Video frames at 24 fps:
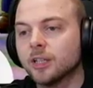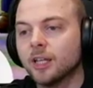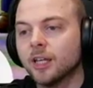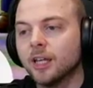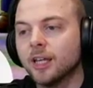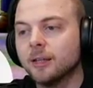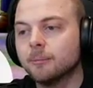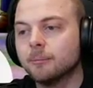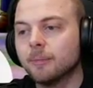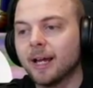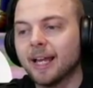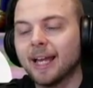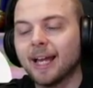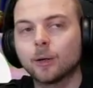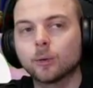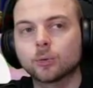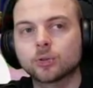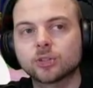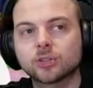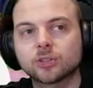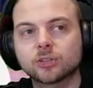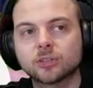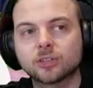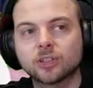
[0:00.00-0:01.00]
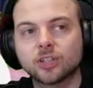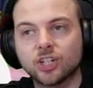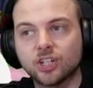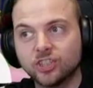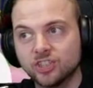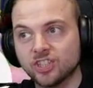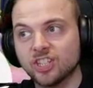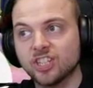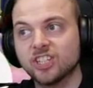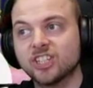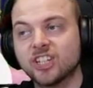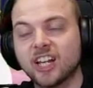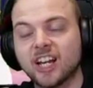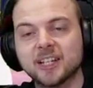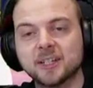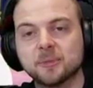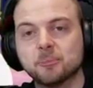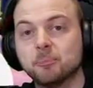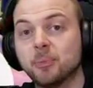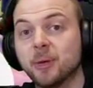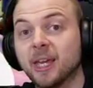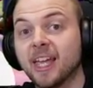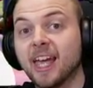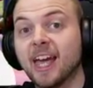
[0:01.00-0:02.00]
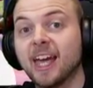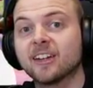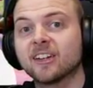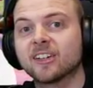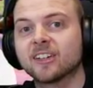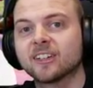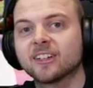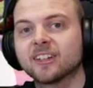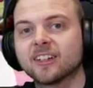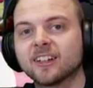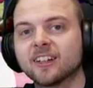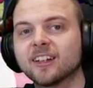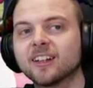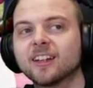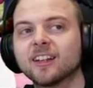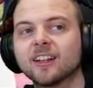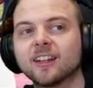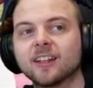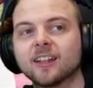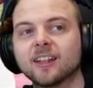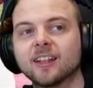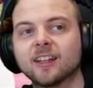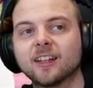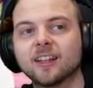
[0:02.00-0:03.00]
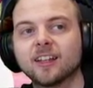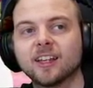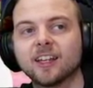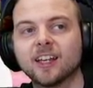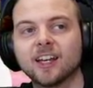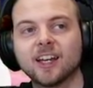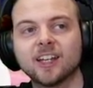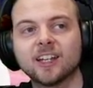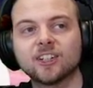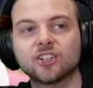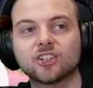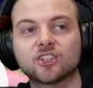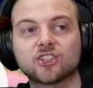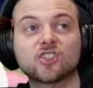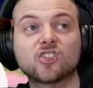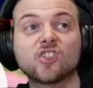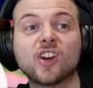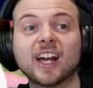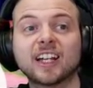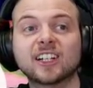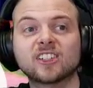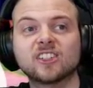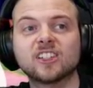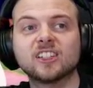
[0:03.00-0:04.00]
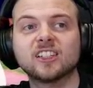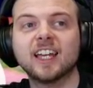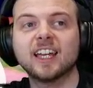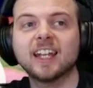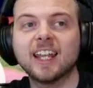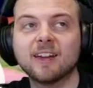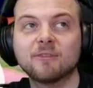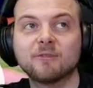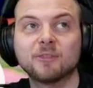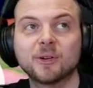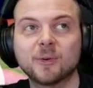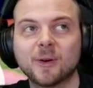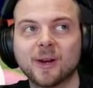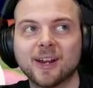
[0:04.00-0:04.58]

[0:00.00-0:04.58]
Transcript: in my house because of this guy's big head. He just drags his head everywhere